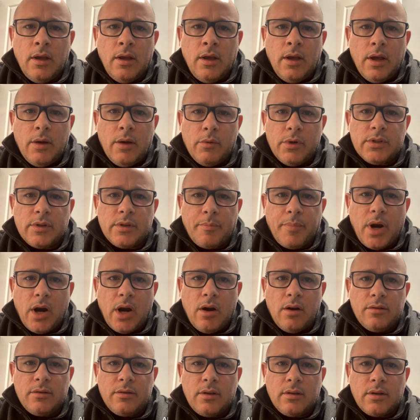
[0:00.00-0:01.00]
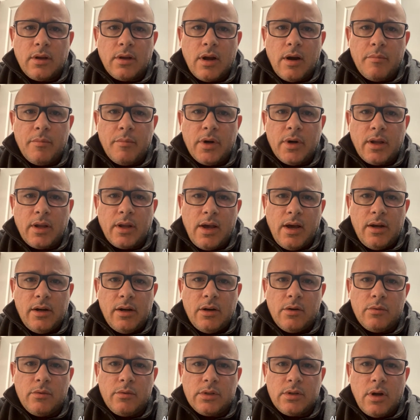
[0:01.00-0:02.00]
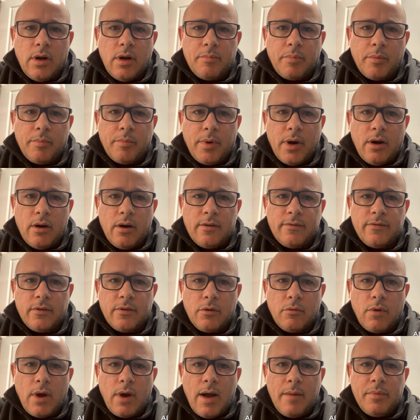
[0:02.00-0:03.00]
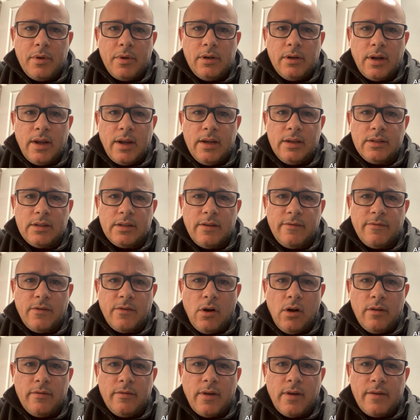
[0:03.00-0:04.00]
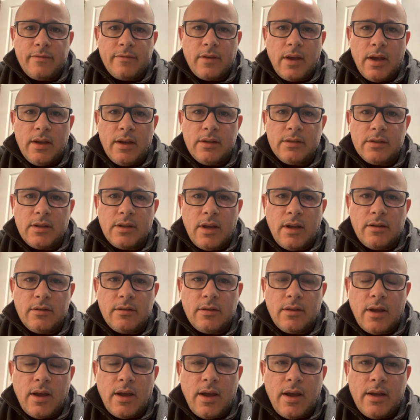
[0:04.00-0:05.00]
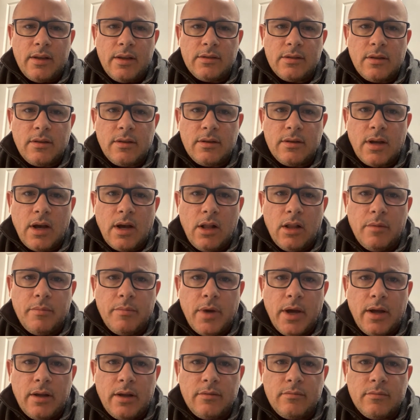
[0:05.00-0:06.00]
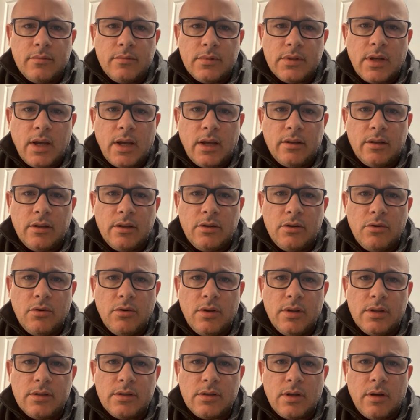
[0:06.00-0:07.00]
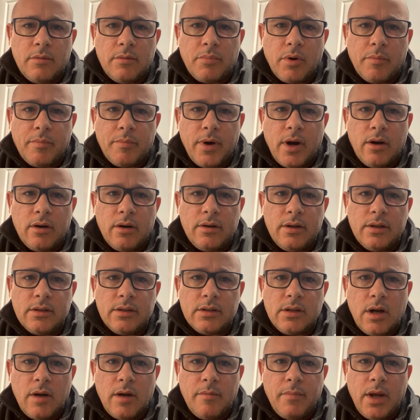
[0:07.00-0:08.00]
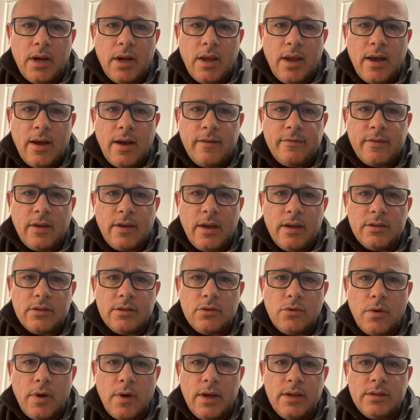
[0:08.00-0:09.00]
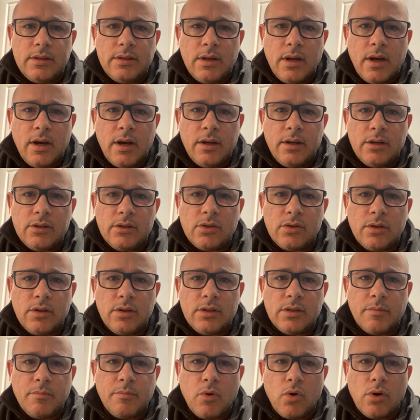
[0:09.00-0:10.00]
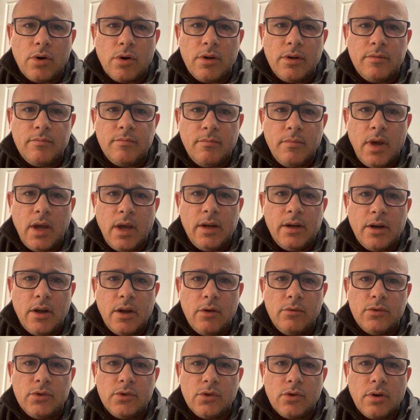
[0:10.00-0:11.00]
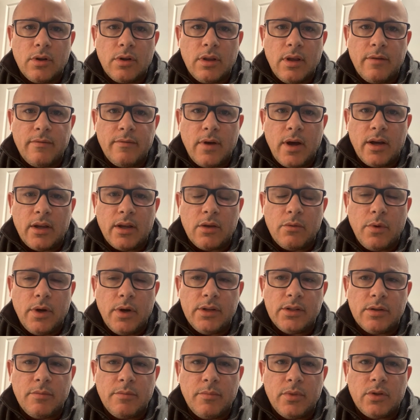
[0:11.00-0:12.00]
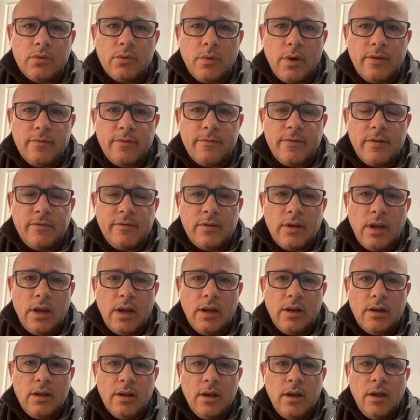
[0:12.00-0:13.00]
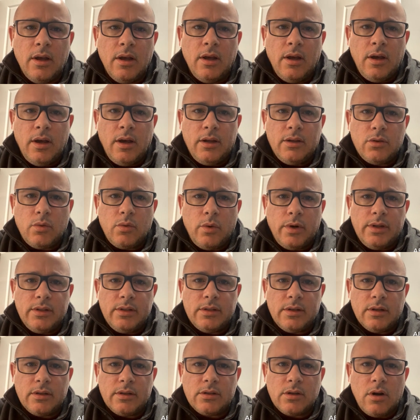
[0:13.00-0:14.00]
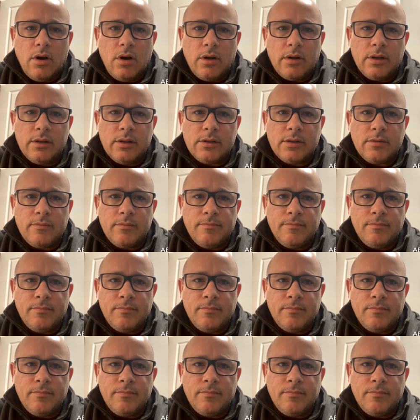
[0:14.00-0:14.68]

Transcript: It was apparent that the Government of Canada was not prepared for the rapid and hasty fall of Afghanistan to the hands of the Taliban. Sadly, due to this unpreparedness, not many Afghans who ACI initially supported made it out during the evacuation between 15 and 26 August.